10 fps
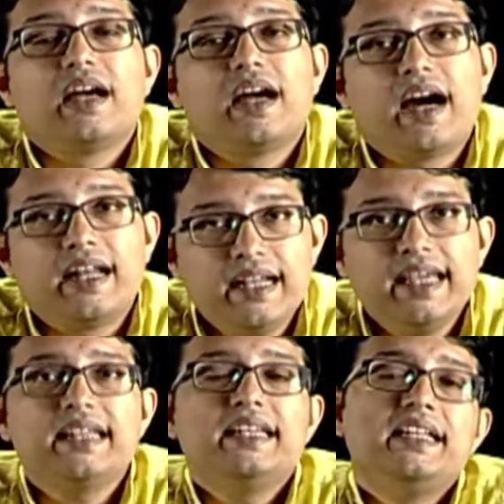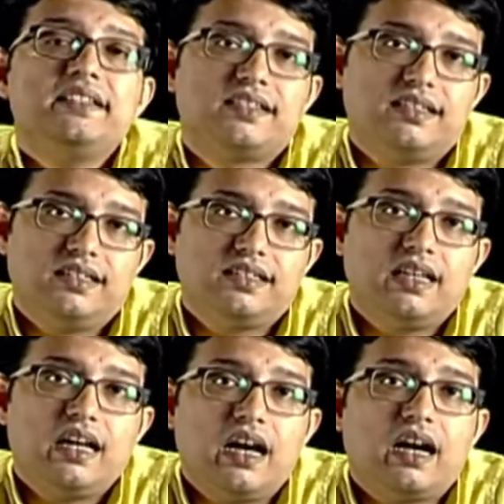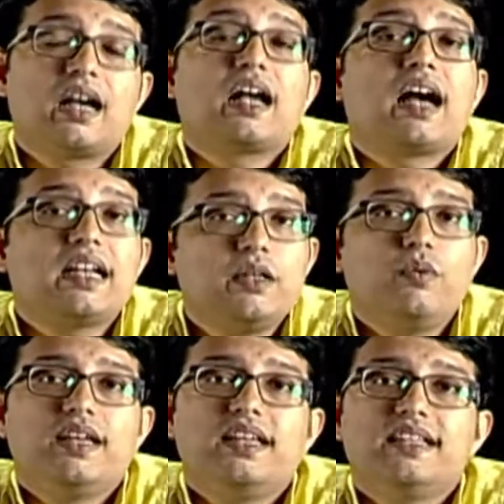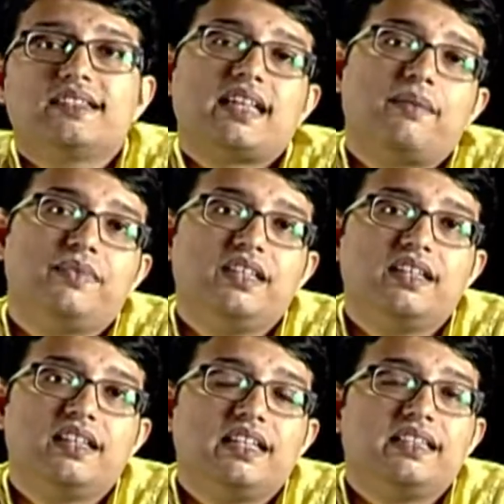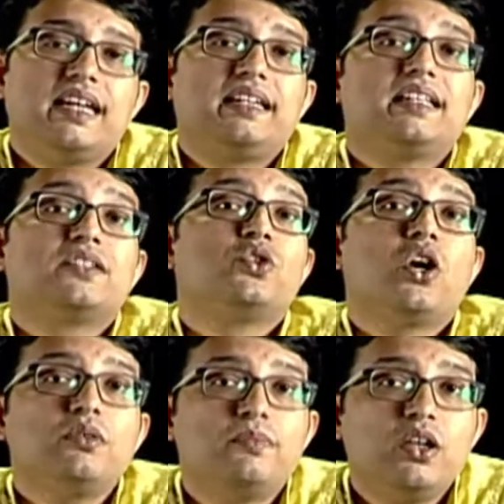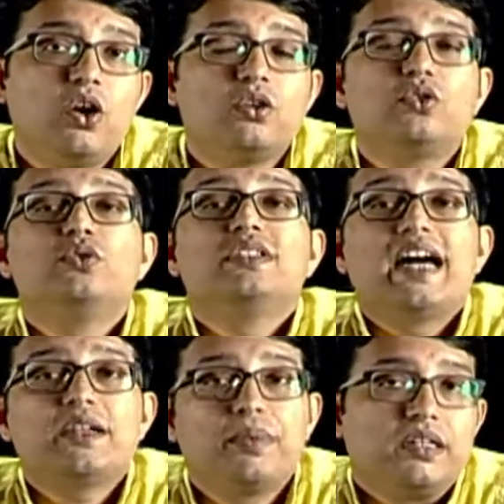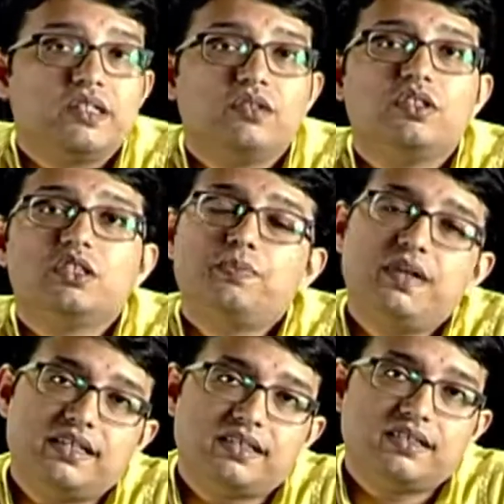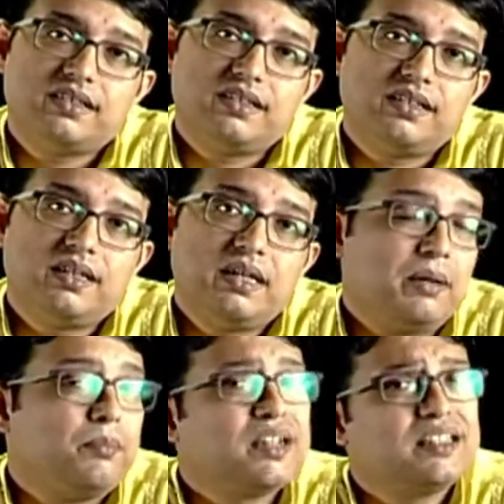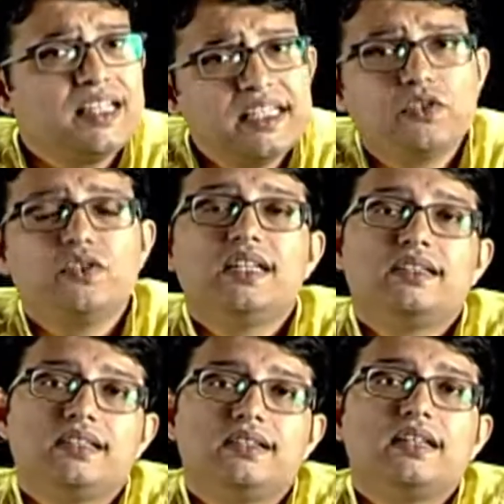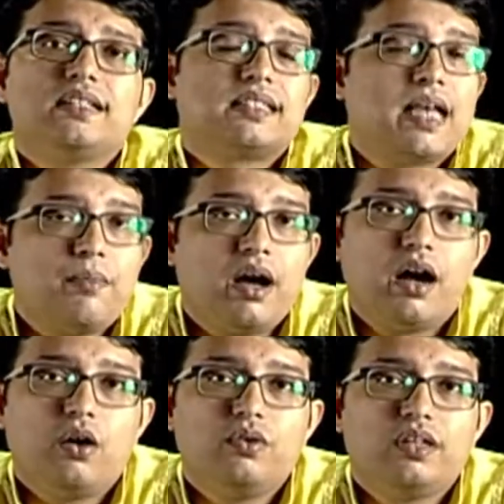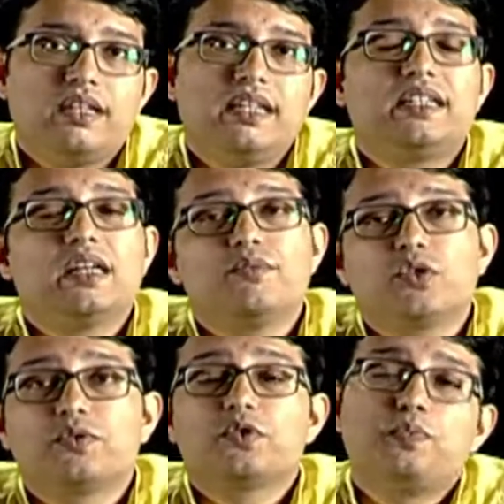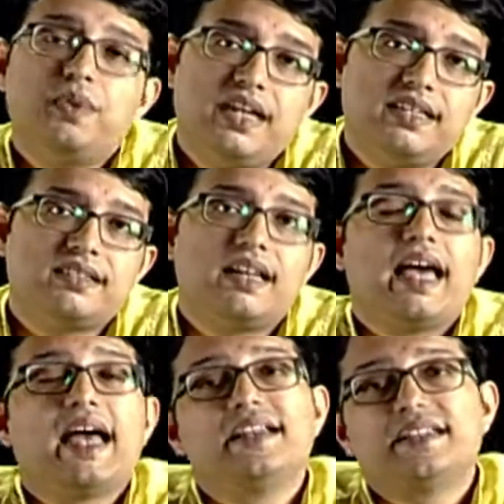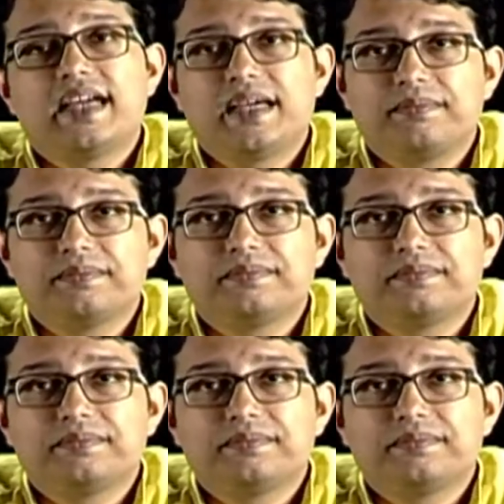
Unlike an insert, a cutaway is something that does not belong to that particular space, but is related somehow in terms of space and time.